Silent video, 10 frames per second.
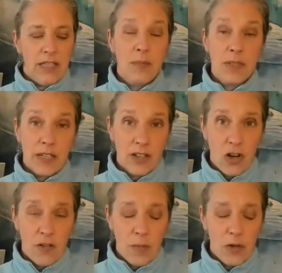keep setting
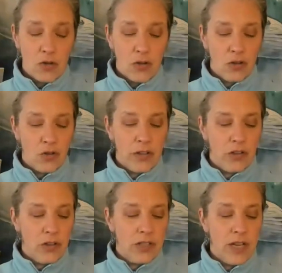off emotional
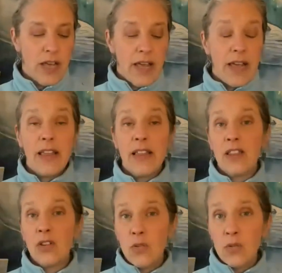triggers.
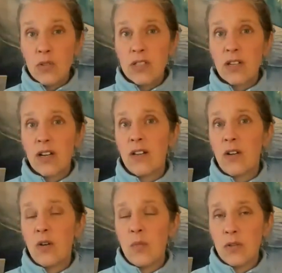And those
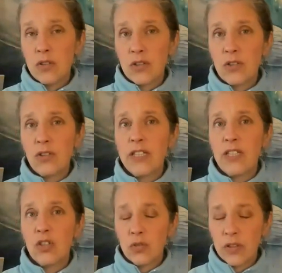
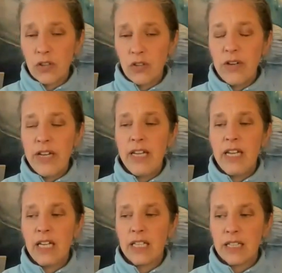emotionally
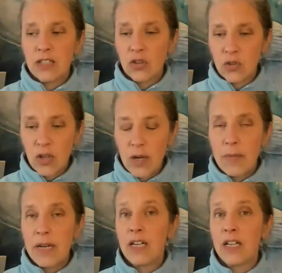triggering,
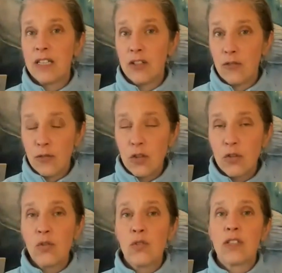
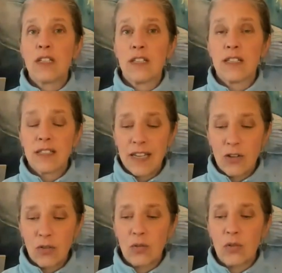trauma-infused,
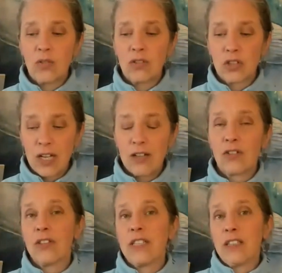sacral
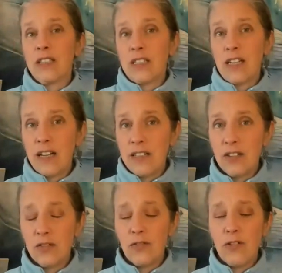chakra
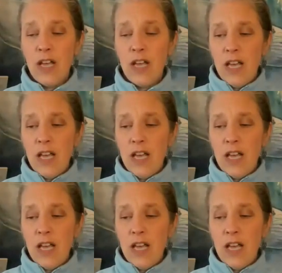kind of